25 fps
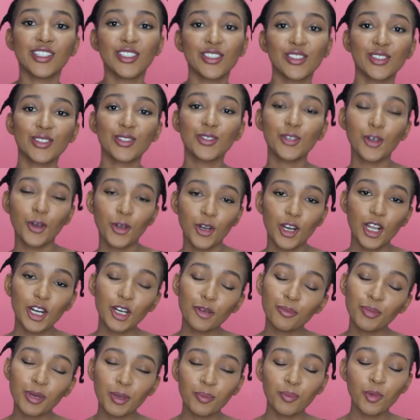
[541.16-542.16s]
So a lot
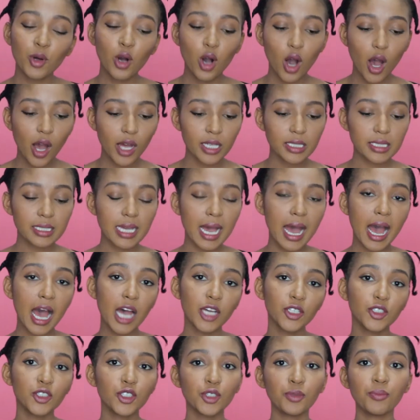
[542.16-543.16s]
of people ask,
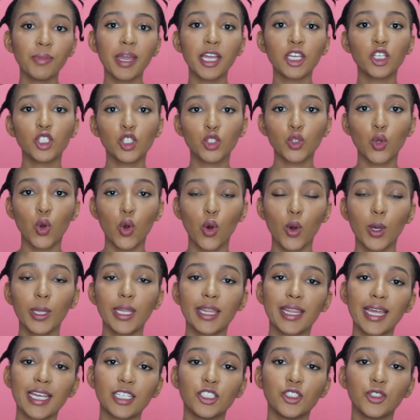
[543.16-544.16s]
how do you make sure
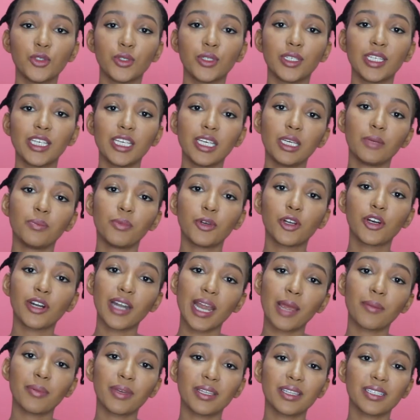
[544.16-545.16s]
that you keep
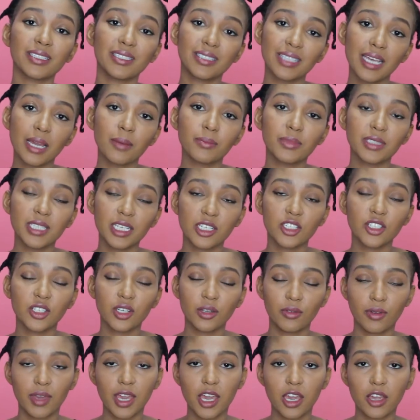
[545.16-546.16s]
grabbing the same section
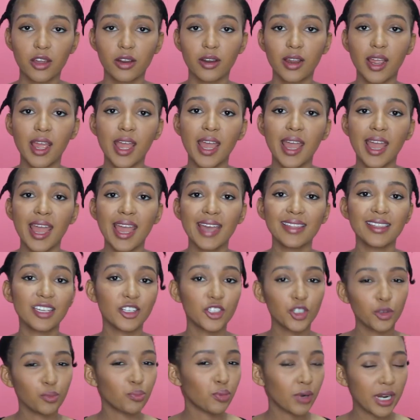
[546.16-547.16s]
of hair and
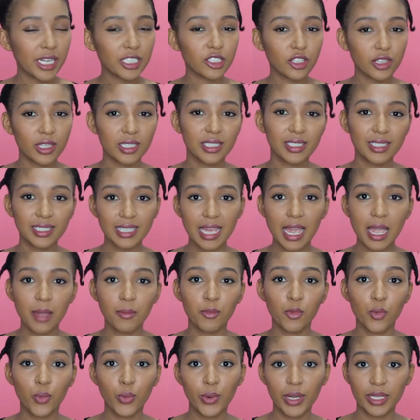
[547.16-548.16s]
that your braids are the
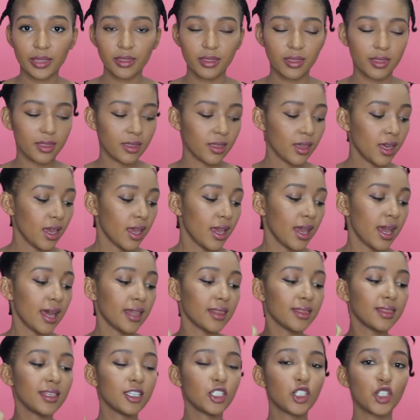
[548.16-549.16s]
same width?
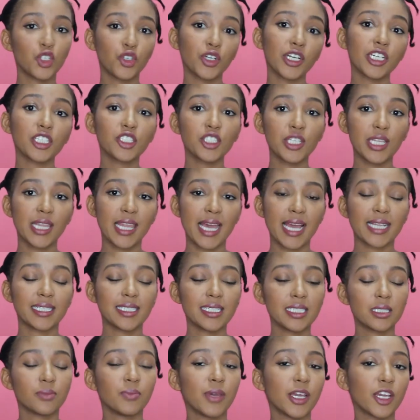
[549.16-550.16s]
The trick to
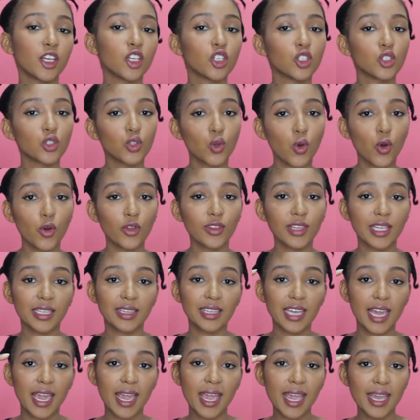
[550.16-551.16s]
that is making sure that
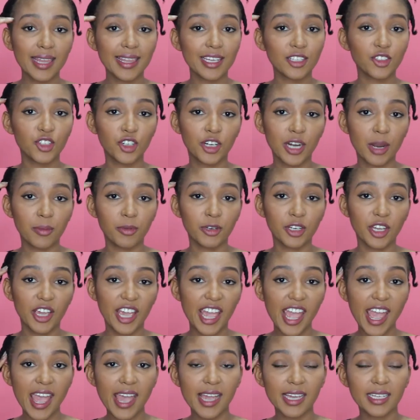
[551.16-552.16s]
the hair that you grab on your
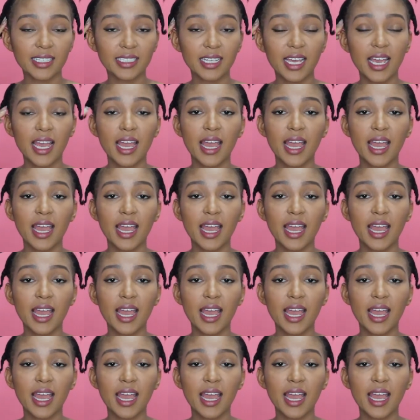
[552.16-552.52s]
head